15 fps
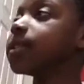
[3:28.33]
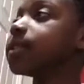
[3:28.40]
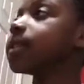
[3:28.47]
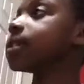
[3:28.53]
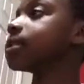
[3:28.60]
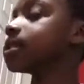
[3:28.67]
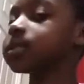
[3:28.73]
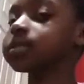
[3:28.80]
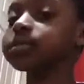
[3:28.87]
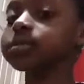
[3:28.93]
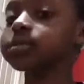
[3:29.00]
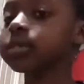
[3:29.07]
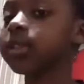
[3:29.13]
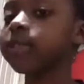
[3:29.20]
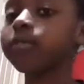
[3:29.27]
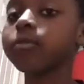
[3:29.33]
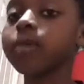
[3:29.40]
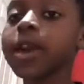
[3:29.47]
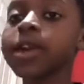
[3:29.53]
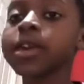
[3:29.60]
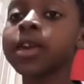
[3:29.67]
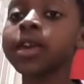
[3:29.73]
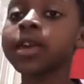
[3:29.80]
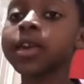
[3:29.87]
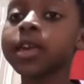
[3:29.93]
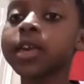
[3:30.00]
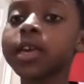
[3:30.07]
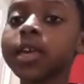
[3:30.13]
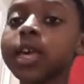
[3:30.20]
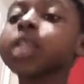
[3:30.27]
this giveaway?
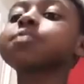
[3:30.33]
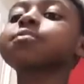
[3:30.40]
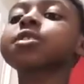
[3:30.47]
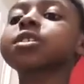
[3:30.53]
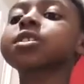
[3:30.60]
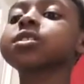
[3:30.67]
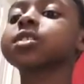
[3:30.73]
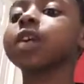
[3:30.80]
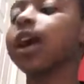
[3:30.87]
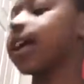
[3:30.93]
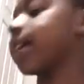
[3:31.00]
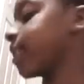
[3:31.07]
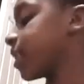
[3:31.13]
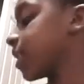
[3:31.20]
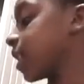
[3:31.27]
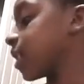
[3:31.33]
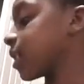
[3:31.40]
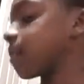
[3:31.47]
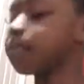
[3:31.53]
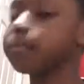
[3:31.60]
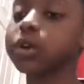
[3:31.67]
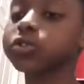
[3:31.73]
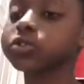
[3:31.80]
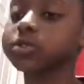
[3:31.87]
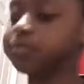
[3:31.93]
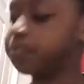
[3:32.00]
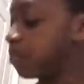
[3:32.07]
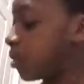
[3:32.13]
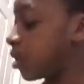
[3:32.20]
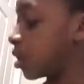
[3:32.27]
It's because I think most
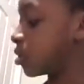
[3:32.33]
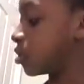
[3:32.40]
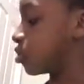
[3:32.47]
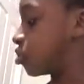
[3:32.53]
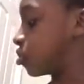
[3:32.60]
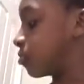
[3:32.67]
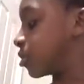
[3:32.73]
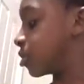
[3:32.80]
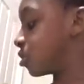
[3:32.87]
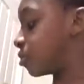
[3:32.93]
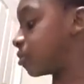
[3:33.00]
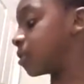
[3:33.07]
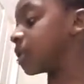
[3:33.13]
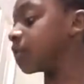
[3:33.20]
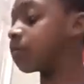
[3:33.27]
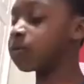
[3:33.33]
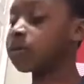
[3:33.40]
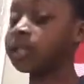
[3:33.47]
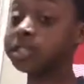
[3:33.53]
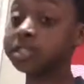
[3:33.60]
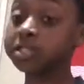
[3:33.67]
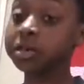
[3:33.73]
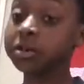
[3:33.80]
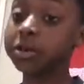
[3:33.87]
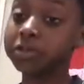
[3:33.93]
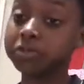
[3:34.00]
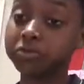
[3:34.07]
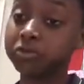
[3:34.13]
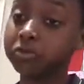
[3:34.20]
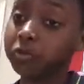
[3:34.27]
YouTubers do giveaways, so I
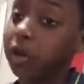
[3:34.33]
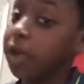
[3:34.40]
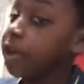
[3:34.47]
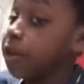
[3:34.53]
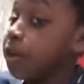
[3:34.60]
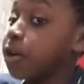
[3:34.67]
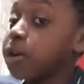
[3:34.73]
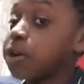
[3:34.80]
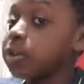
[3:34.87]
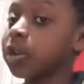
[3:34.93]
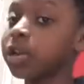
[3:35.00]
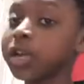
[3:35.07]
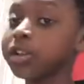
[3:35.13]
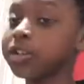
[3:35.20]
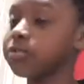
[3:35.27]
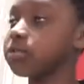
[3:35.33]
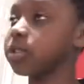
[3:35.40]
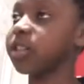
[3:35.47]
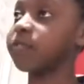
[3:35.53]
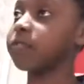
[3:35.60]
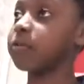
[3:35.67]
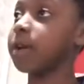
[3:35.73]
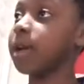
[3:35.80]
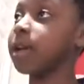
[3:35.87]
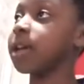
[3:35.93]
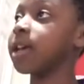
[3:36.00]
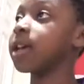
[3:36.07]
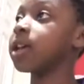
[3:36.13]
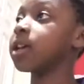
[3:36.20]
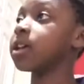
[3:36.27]
thought why not I do a giveaway.
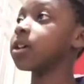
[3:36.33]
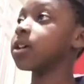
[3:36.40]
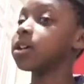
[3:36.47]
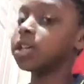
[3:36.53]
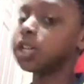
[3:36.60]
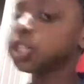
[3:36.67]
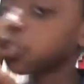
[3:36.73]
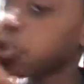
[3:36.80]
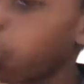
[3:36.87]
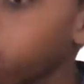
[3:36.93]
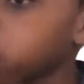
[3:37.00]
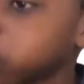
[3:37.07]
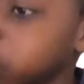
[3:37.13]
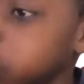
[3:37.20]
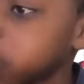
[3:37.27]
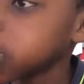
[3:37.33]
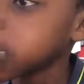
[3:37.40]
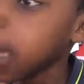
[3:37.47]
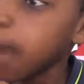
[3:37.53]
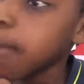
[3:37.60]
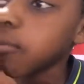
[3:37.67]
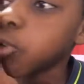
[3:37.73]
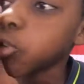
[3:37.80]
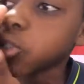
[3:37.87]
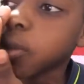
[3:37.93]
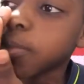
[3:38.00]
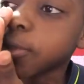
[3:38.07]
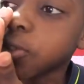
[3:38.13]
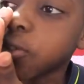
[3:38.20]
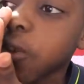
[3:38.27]
It's also to get more
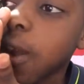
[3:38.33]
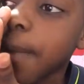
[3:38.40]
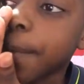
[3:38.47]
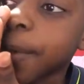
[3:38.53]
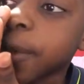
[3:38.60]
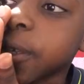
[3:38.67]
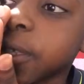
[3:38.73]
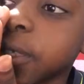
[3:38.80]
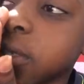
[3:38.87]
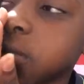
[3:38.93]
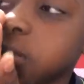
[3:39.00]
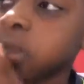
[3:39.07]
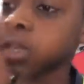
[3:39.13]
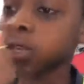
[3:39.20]
subscribers.